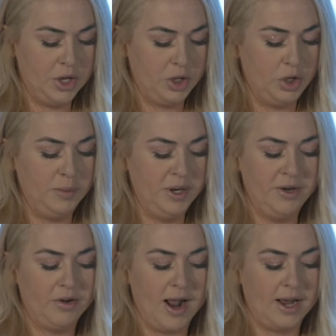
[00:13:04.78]
Human
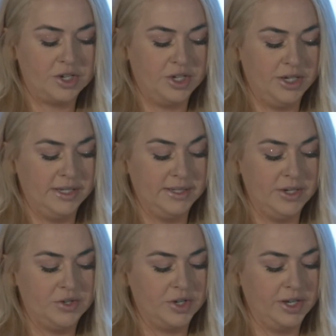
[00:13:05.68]
interaction is
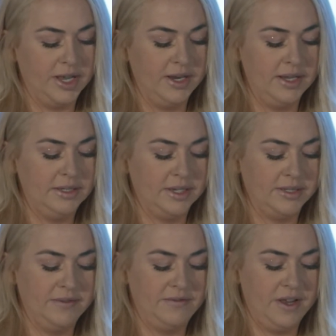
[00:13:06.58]
intricate and
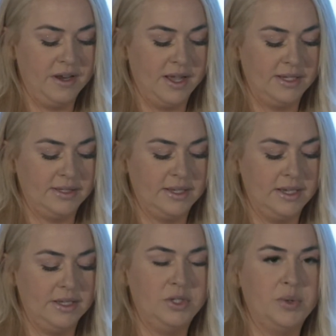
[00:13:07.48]
doesn't fit nicely
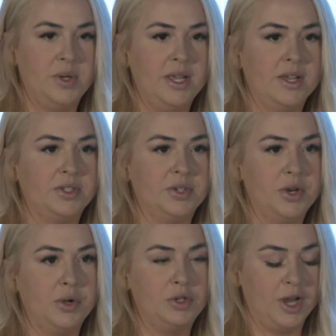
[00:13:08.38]
into a yes or
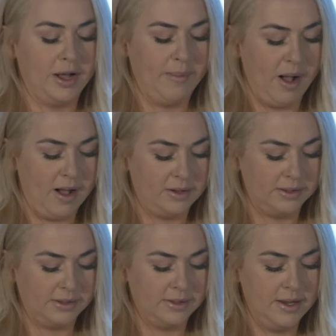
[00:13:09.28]
no
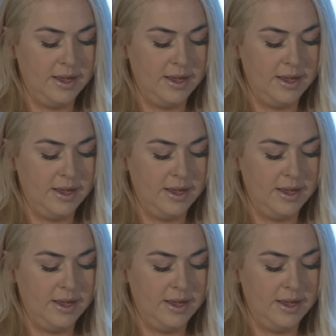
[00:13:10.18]
checkbox,